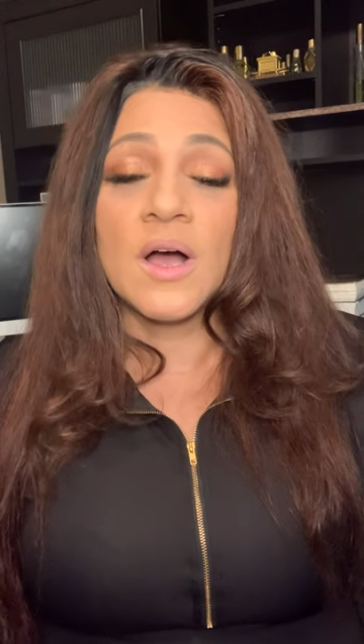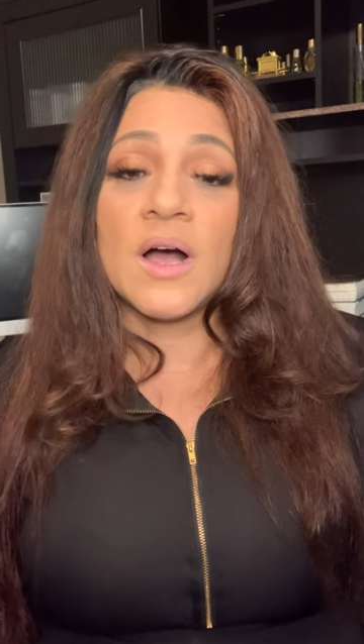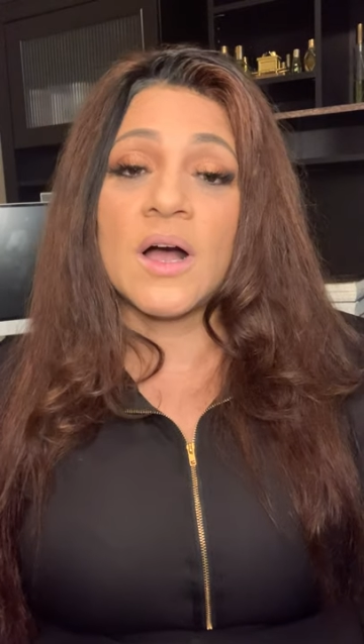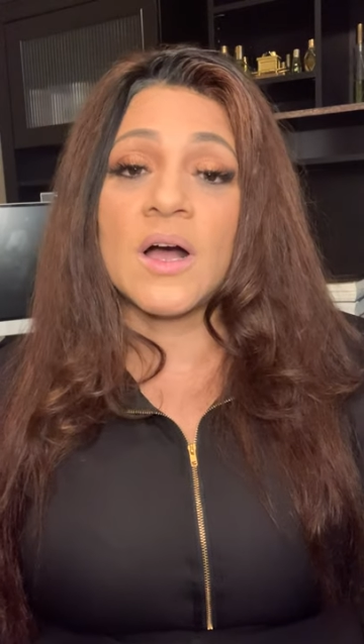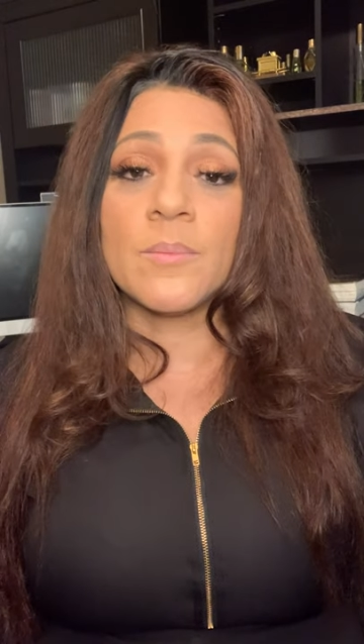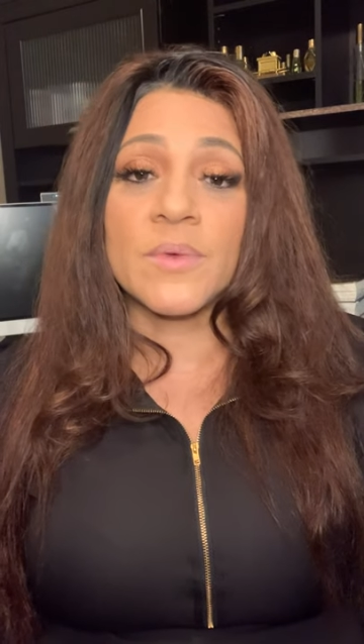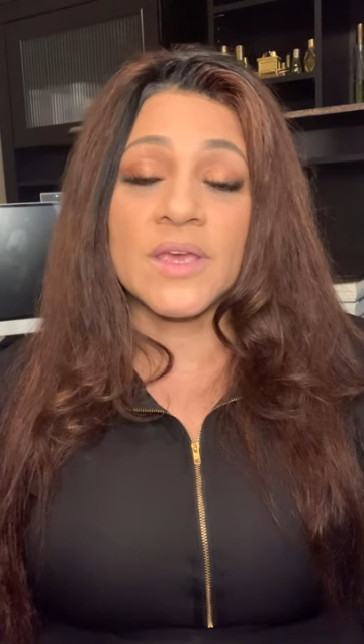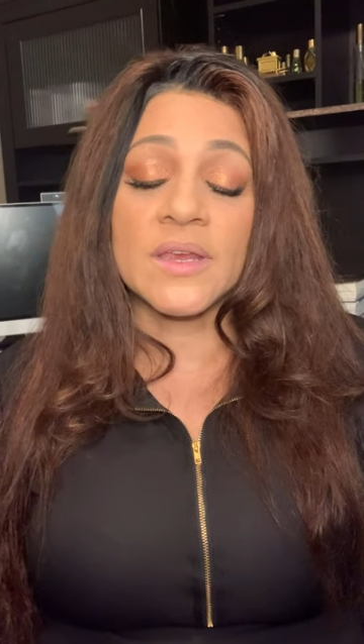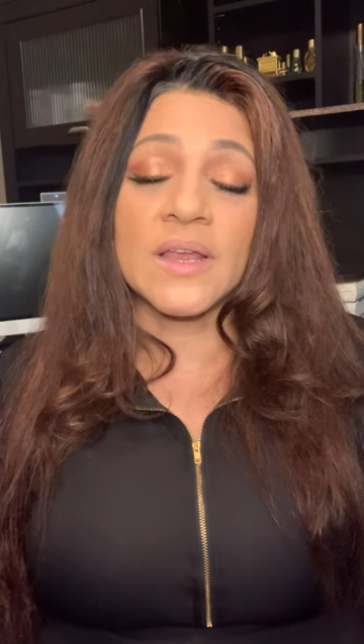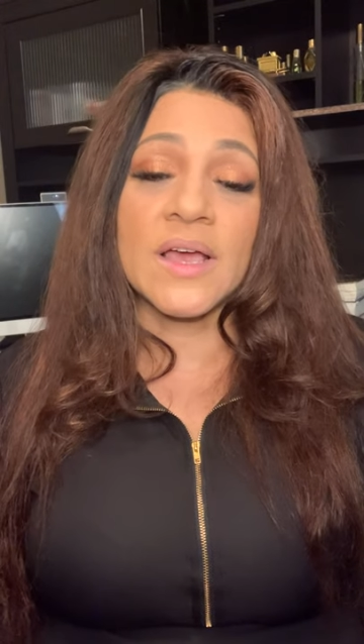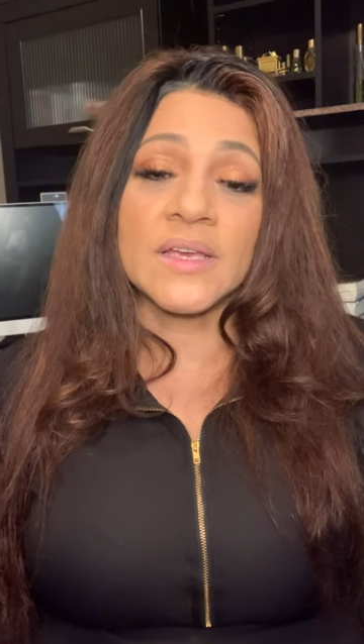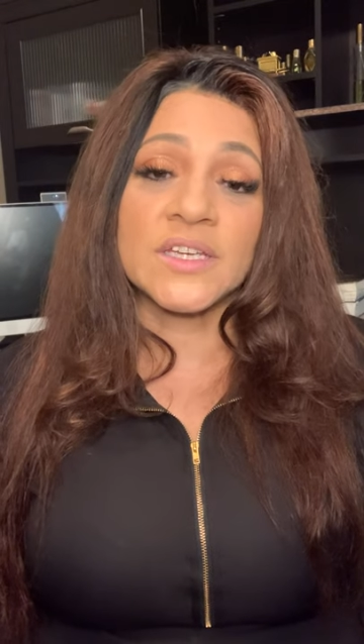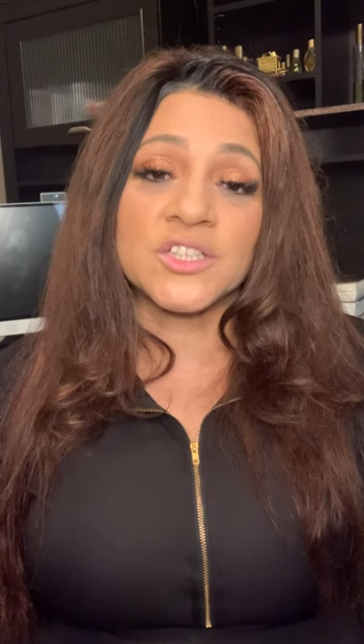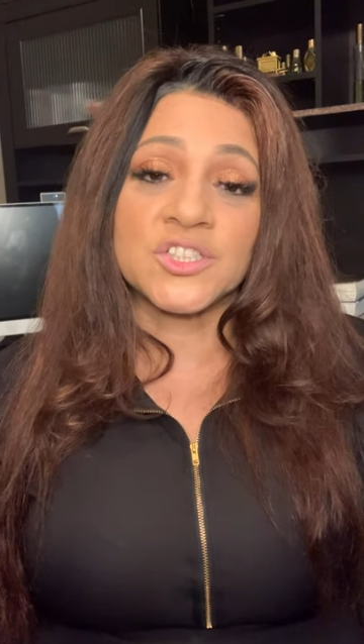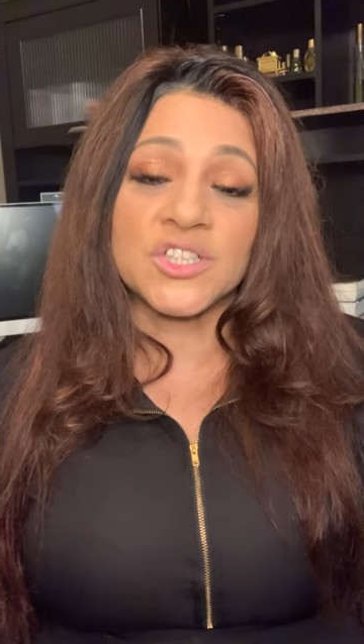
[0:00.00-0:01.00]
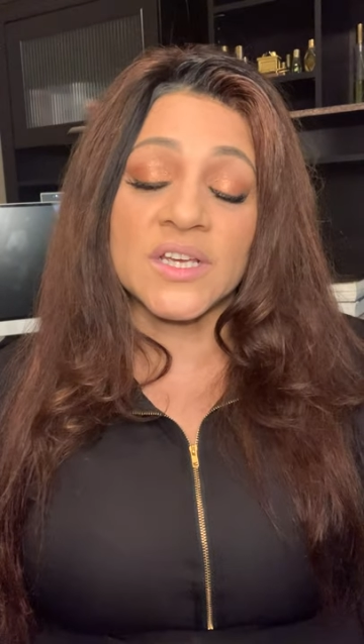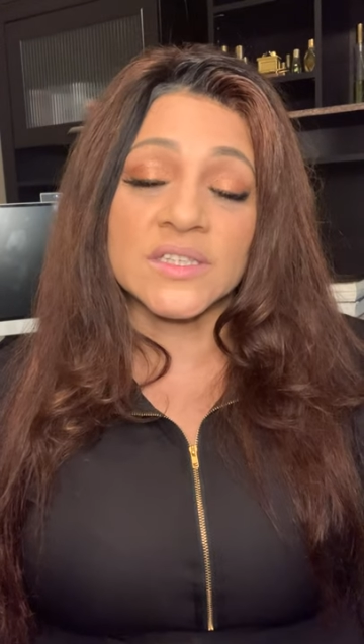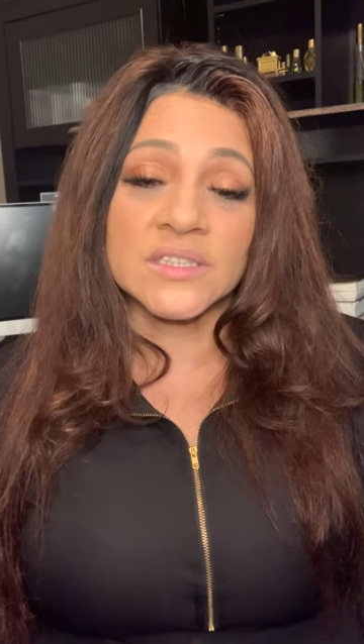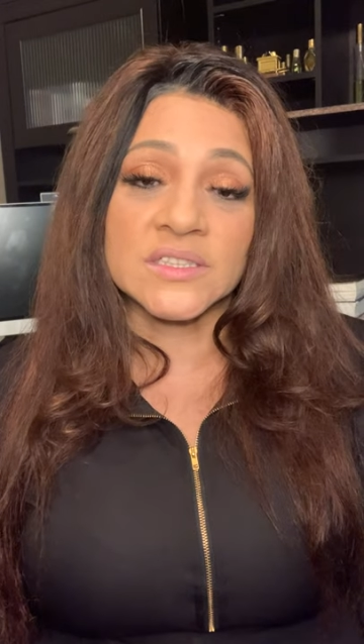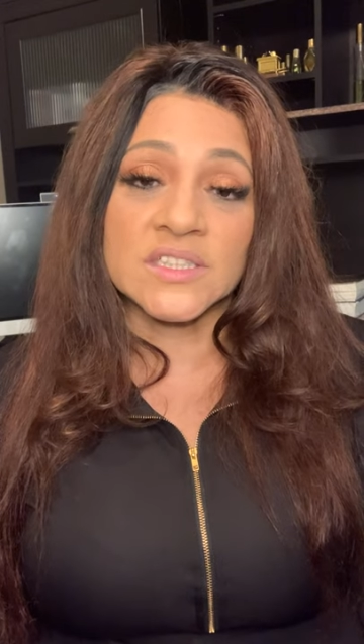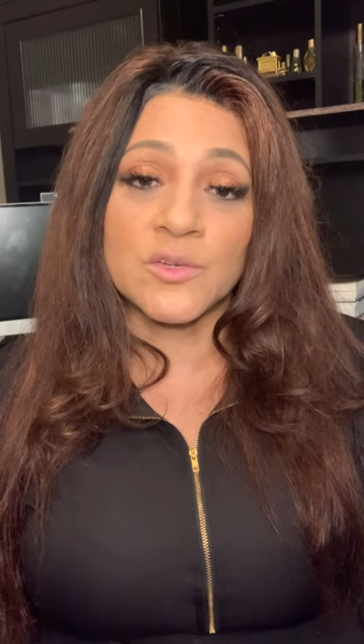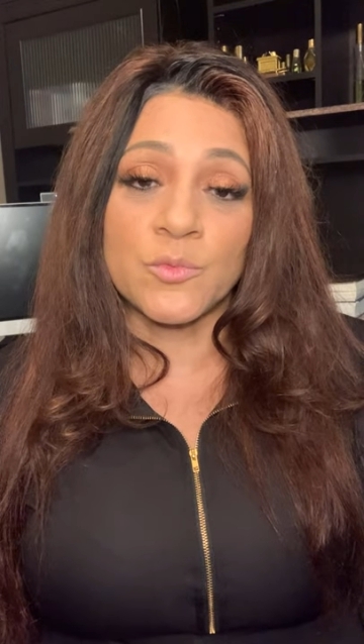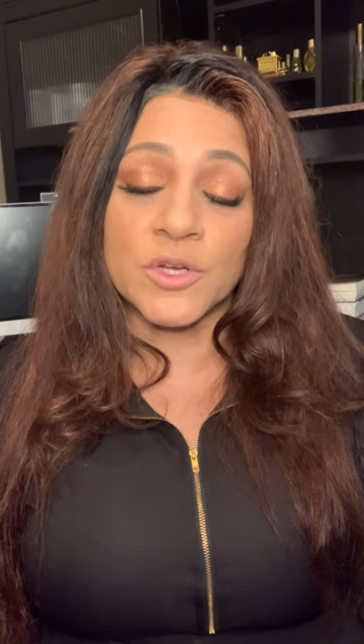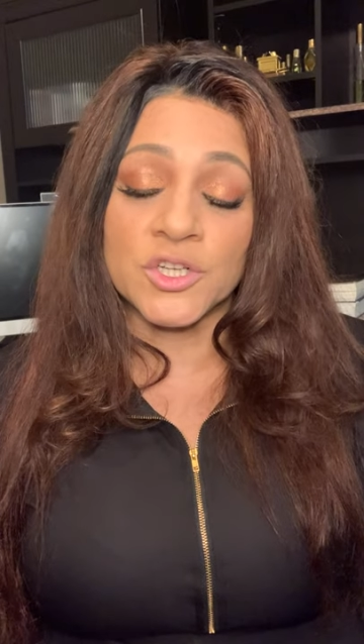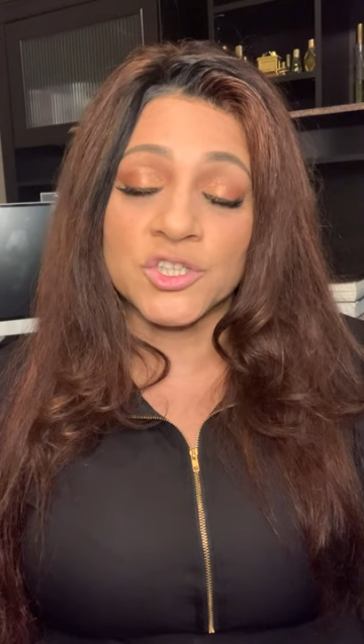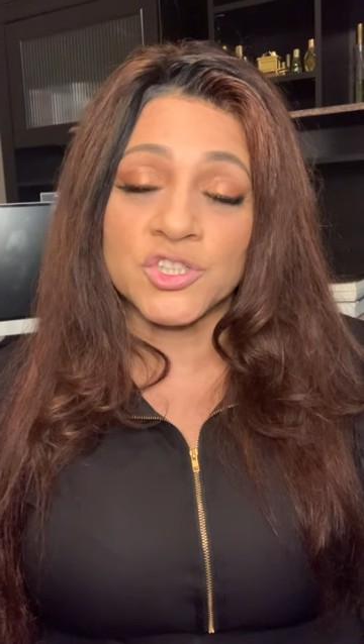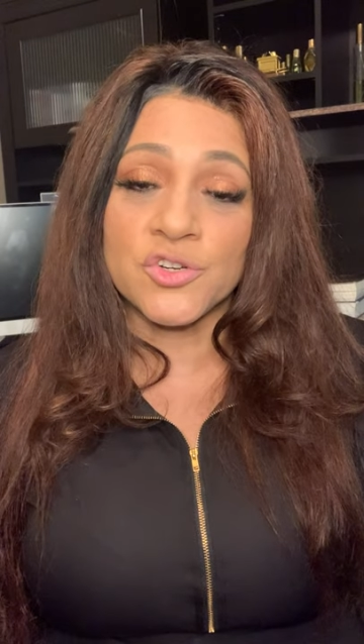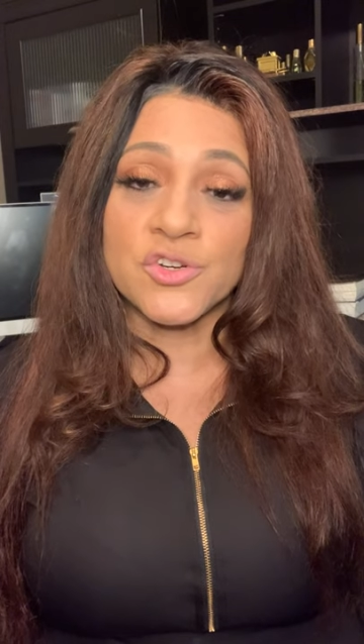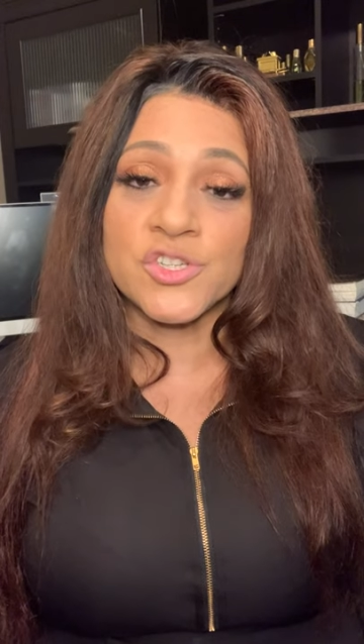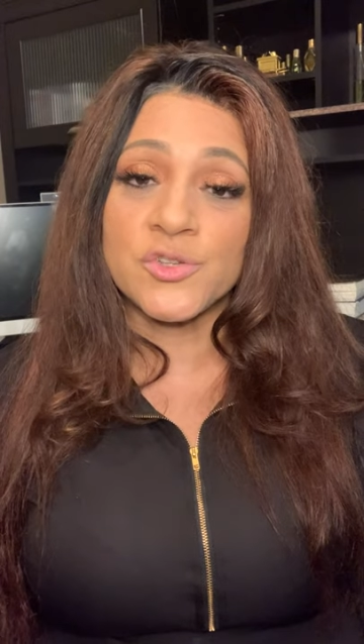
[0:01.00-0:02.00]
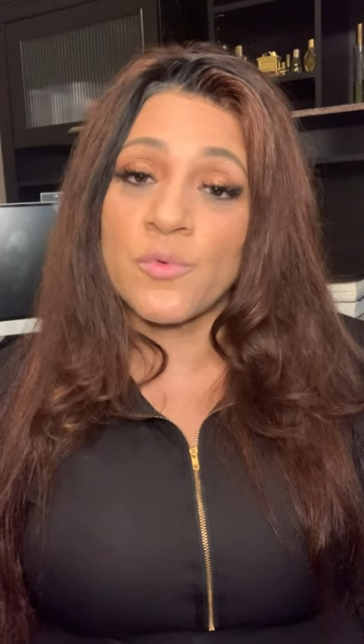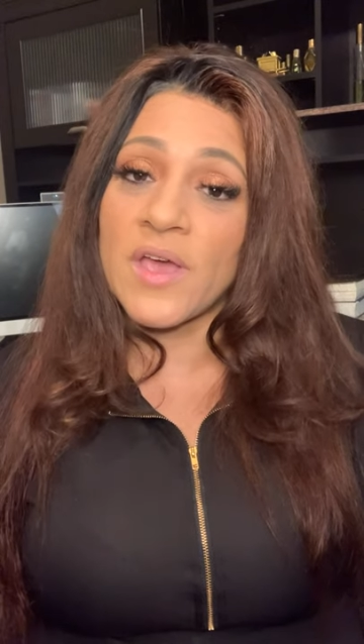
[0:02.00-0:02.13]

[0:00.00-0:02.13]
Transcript: um, and I can check to see what insurance you